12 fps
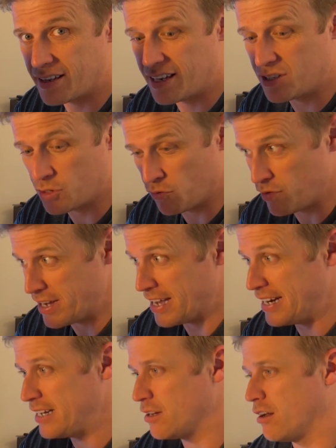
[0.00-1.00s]
is a
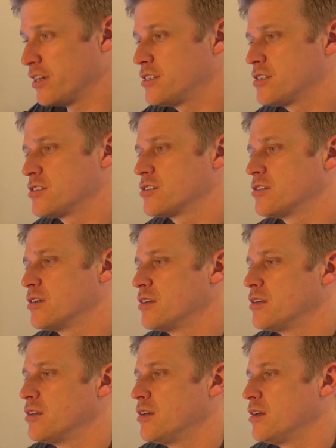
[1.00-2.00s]
really nice
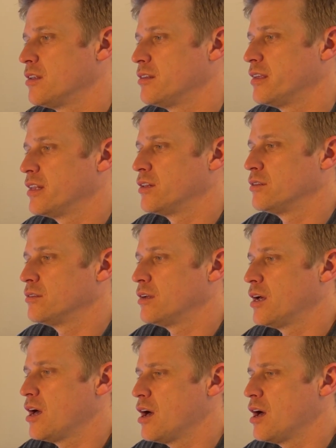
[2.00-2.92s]
little